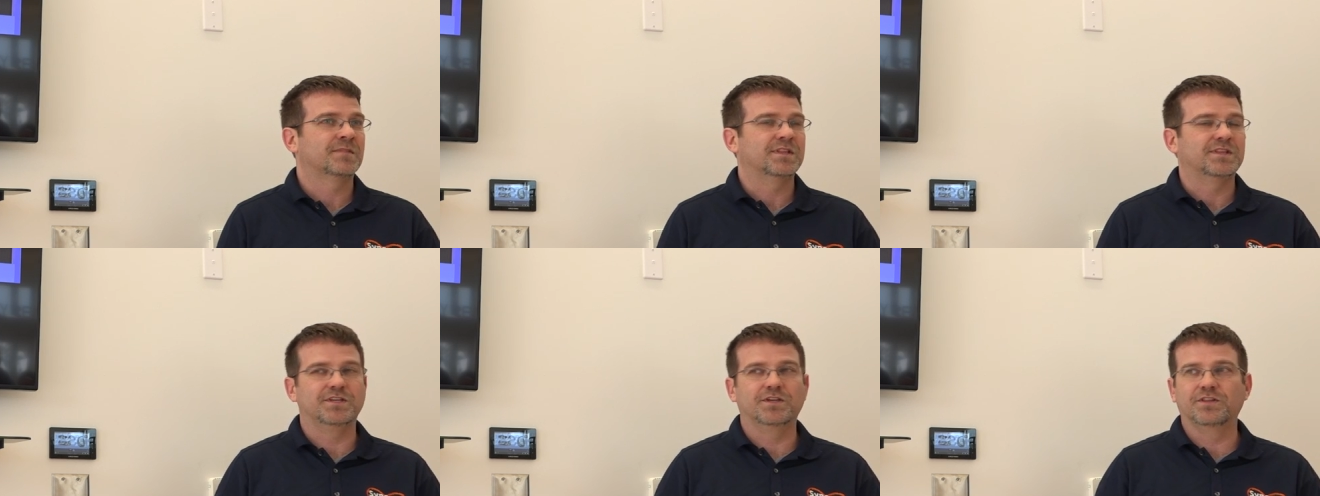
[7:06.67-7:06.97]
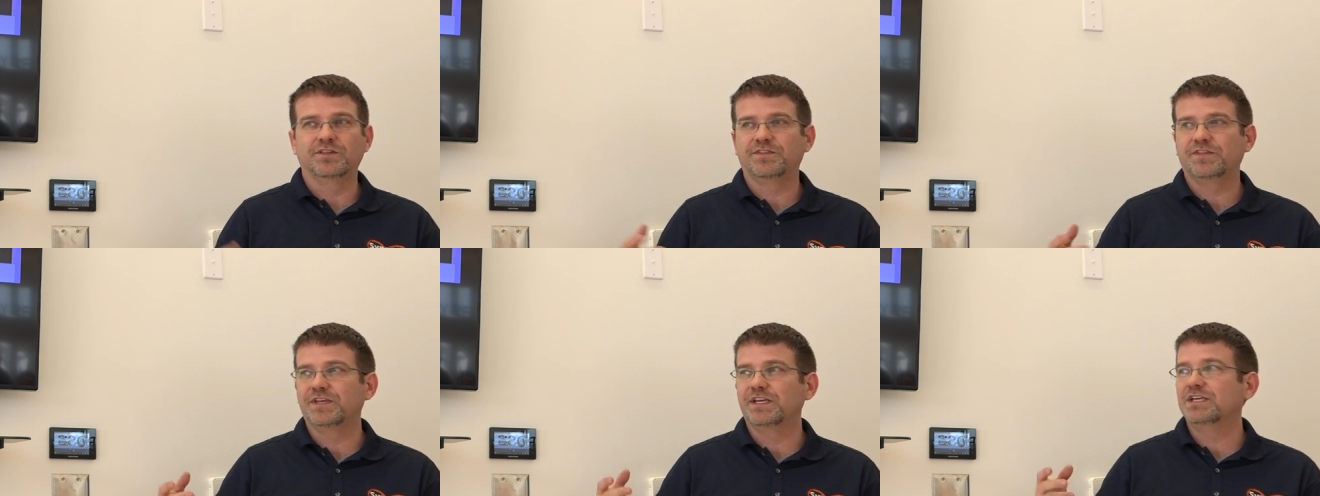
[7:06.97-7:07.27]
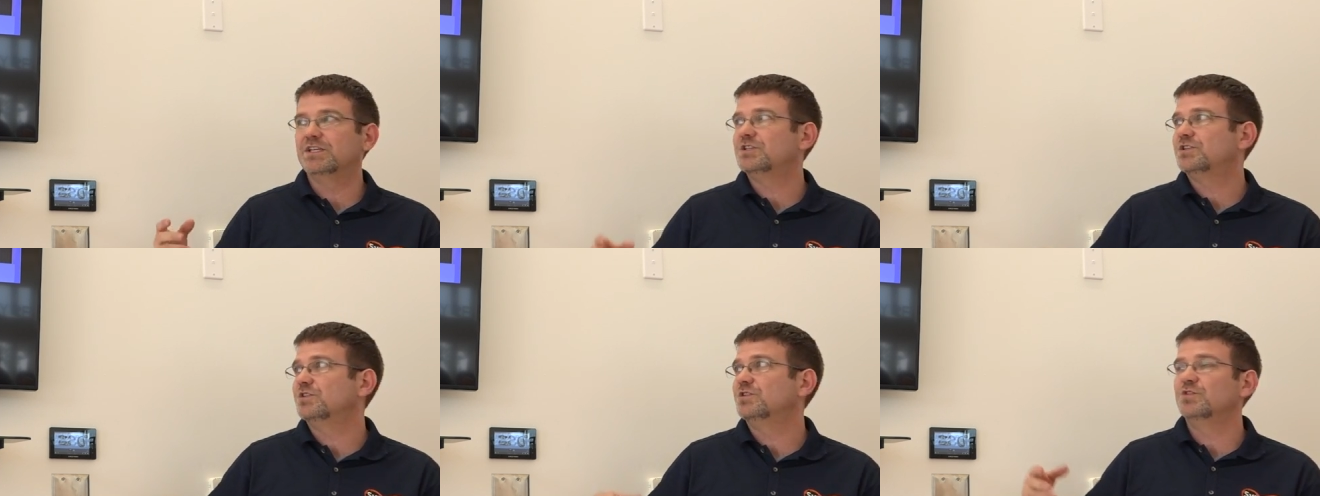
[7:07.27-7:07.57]
The only thing
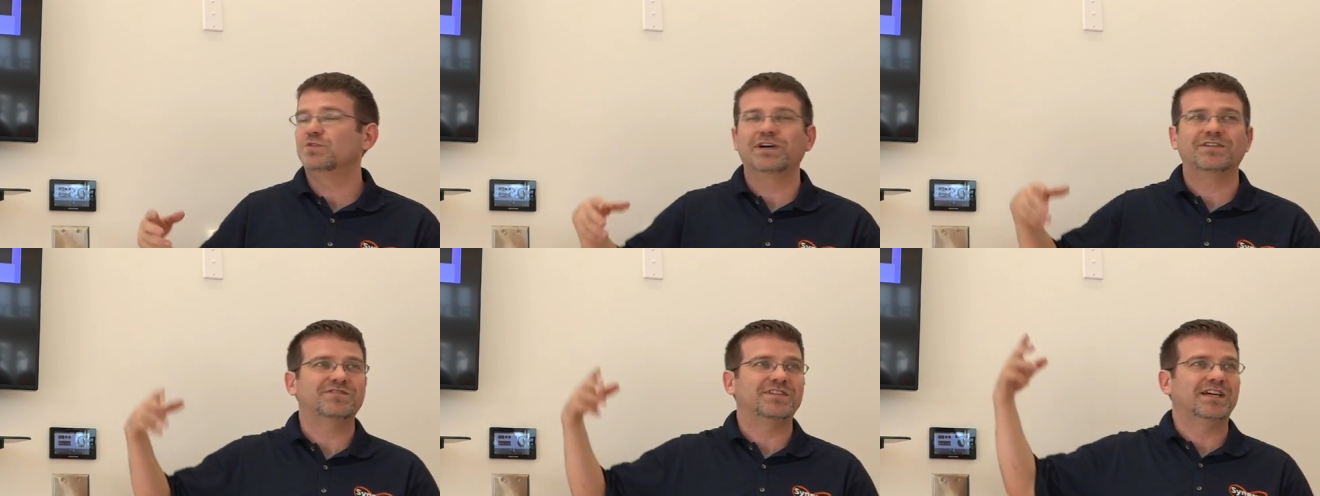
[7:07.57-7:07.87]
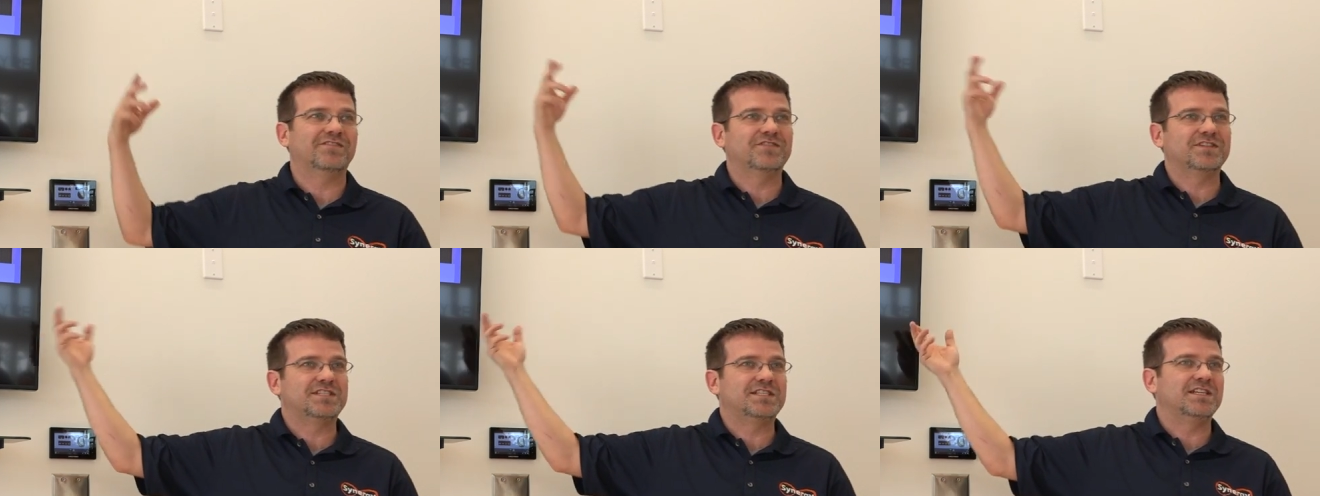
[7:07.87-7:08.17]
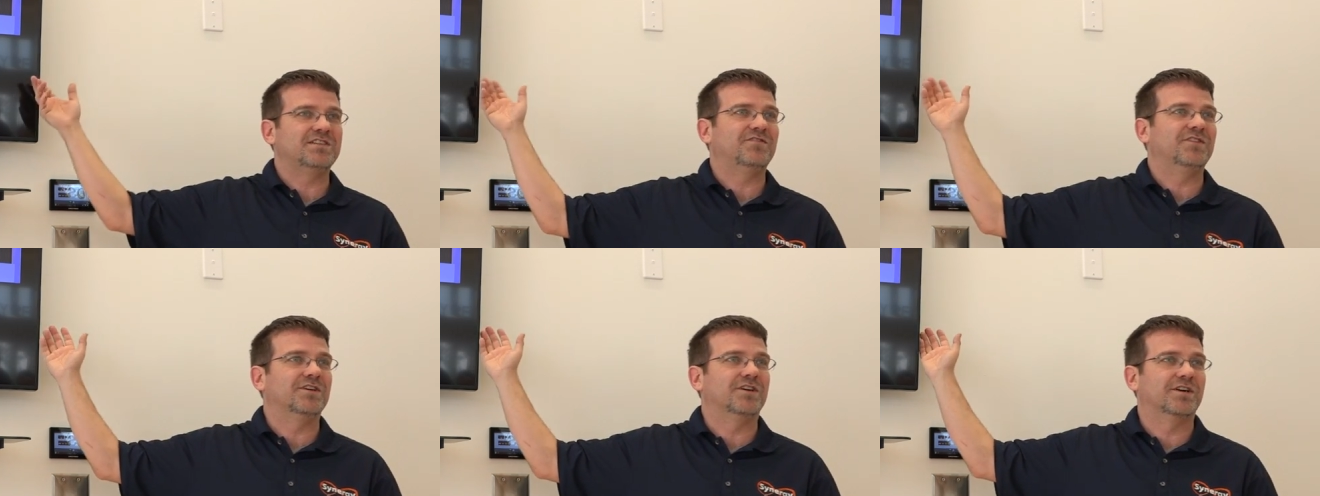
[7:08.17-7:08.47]
is you do have to have the
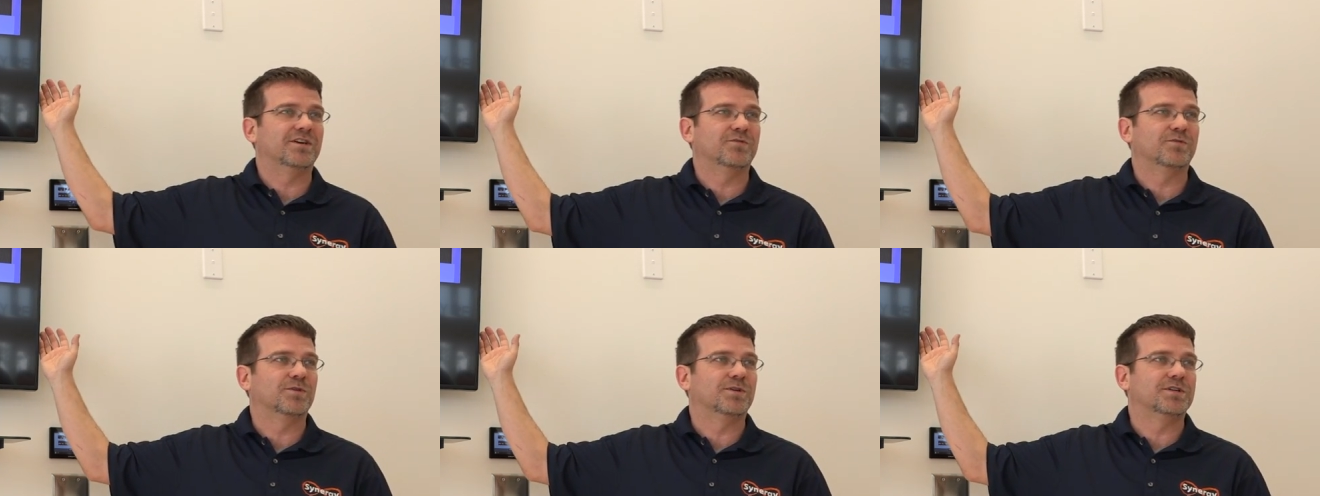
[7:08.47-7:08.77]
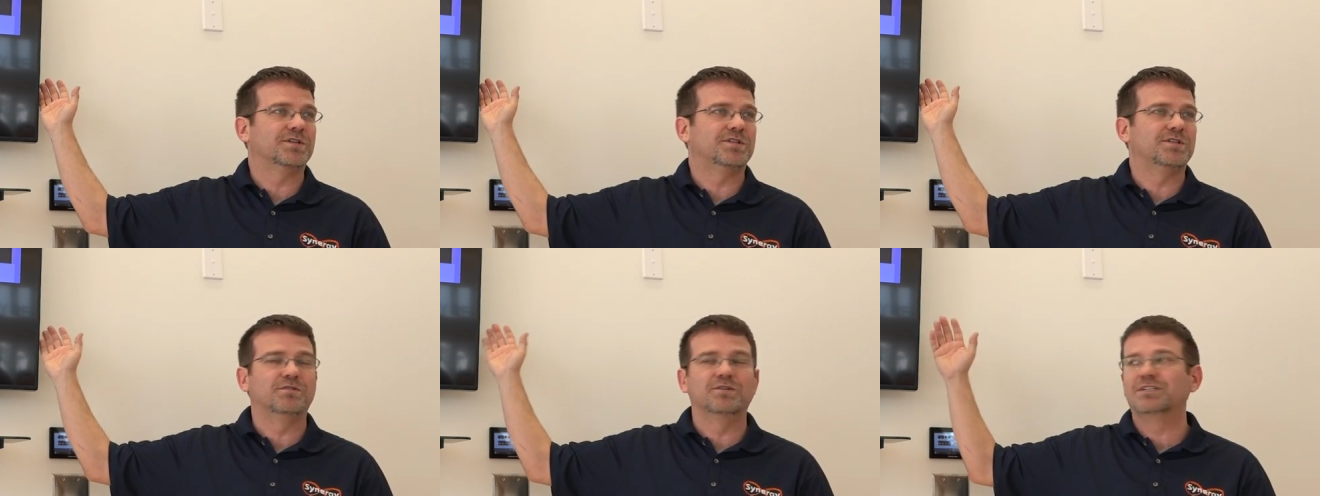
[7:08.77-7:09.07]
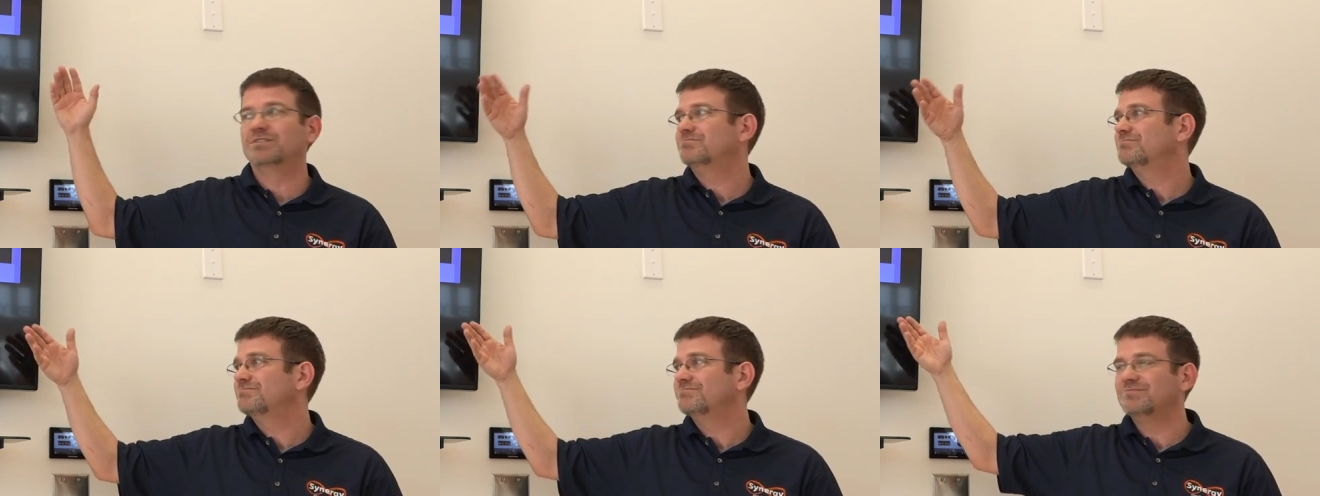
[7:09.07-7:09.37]
TV on in order to do
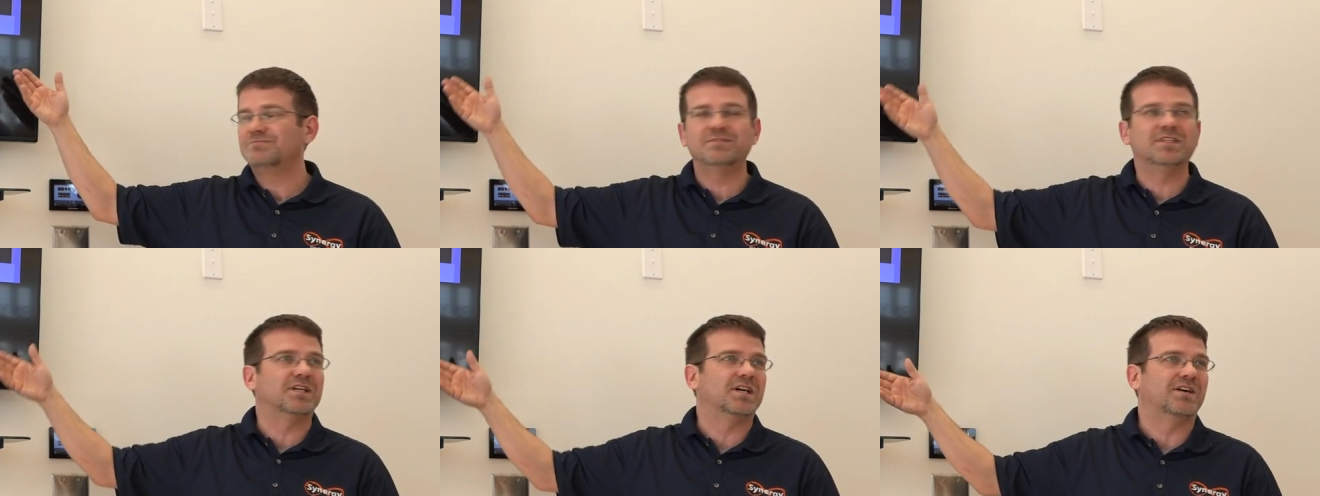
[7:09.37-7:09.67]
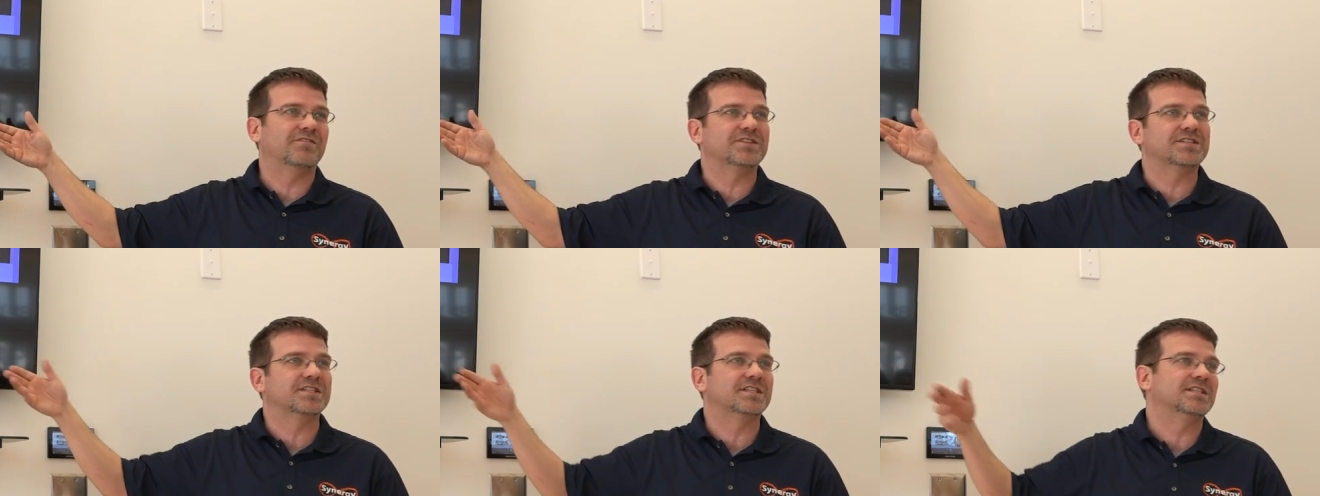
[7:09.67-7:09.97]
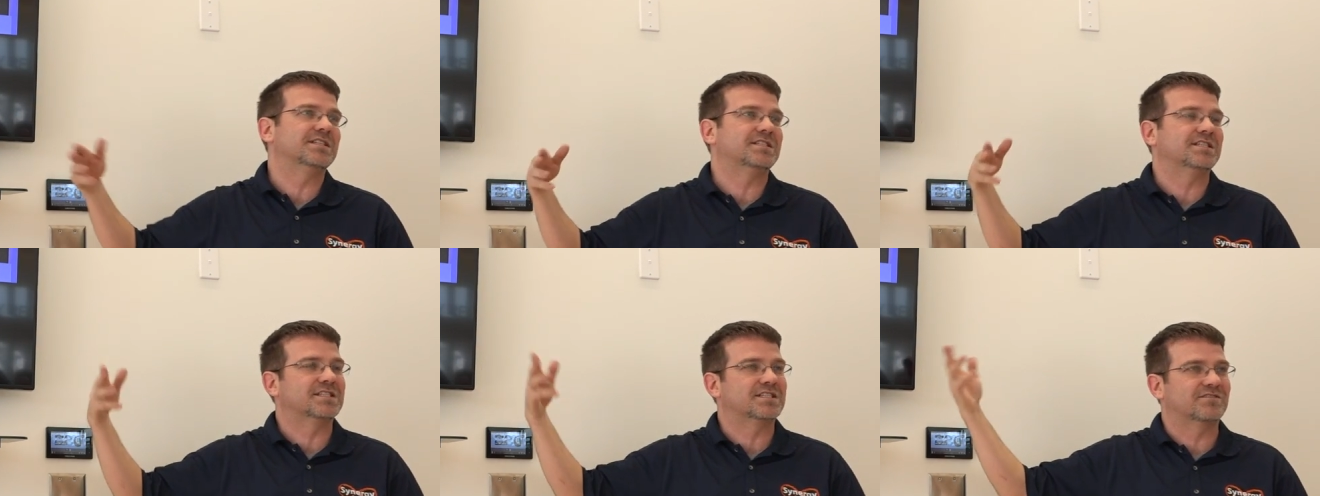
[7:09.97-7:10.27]
it, and obviously
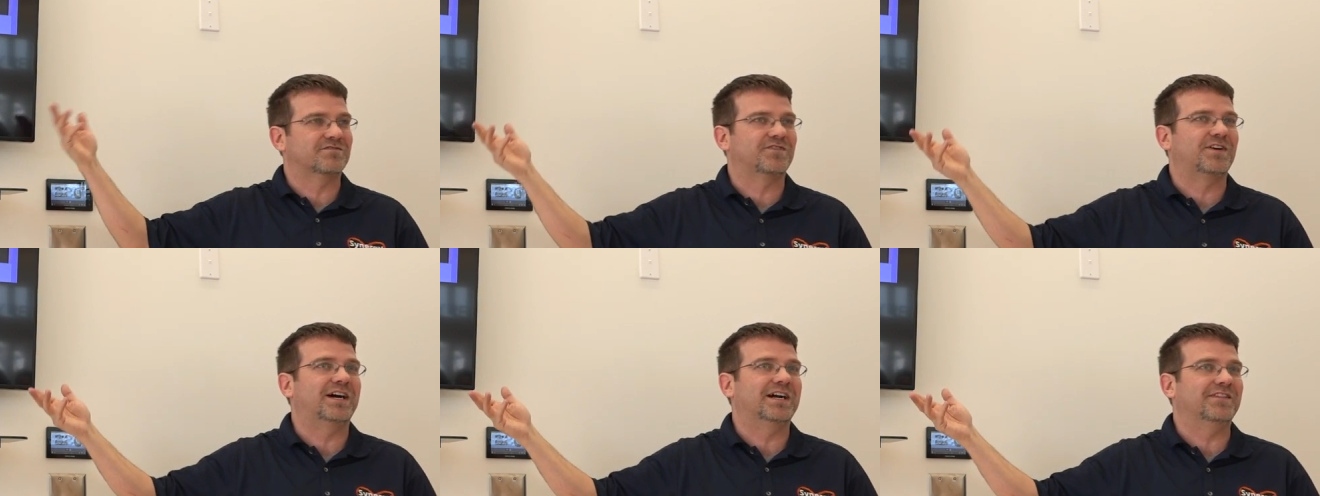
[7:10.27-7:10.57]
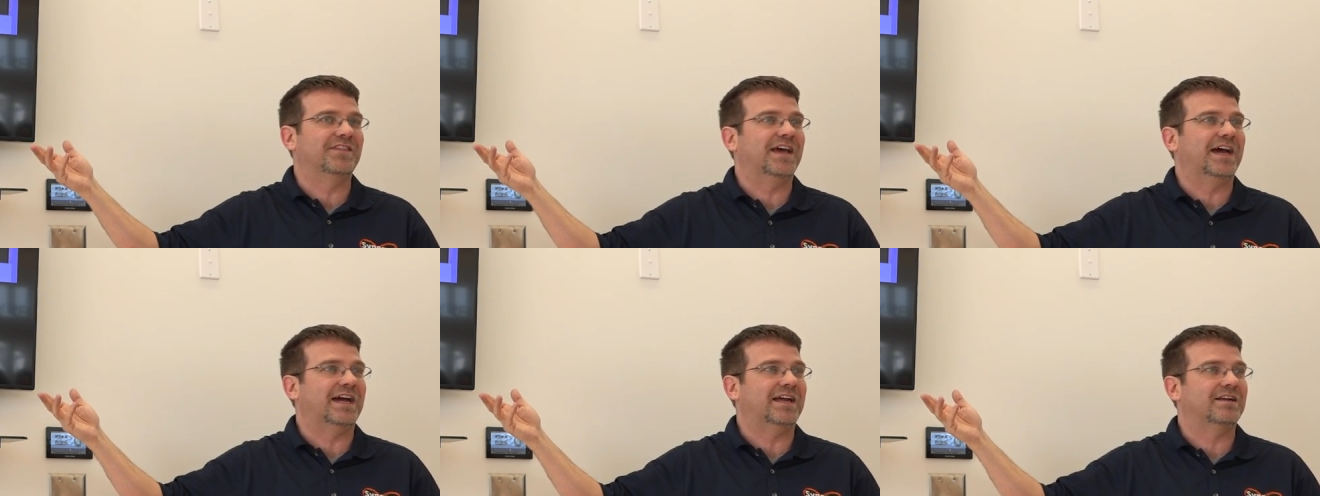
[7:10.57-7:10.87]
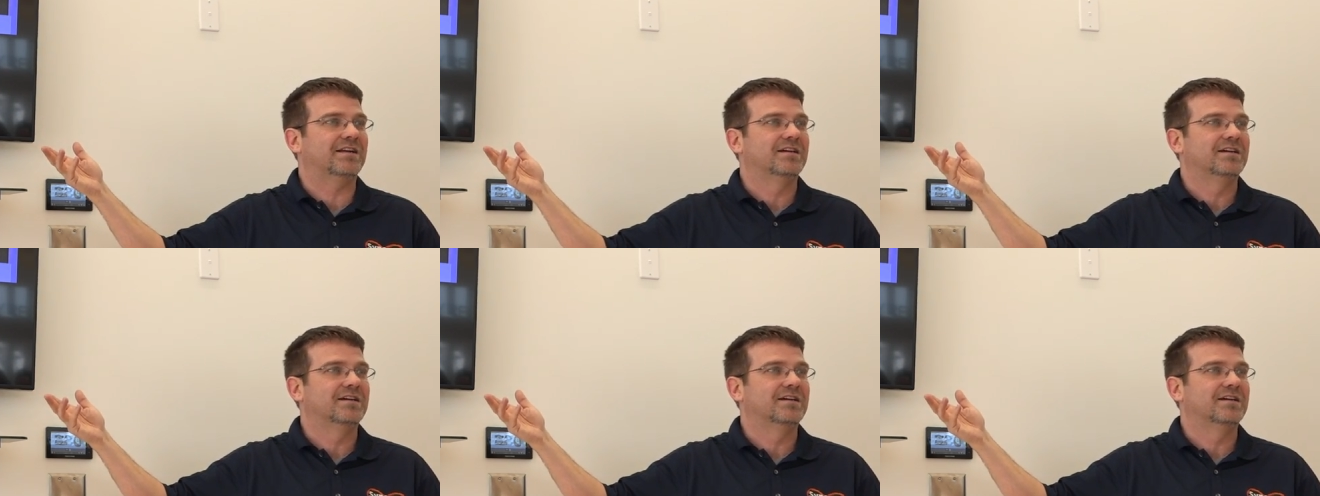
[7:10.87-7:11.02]
it's just to find that.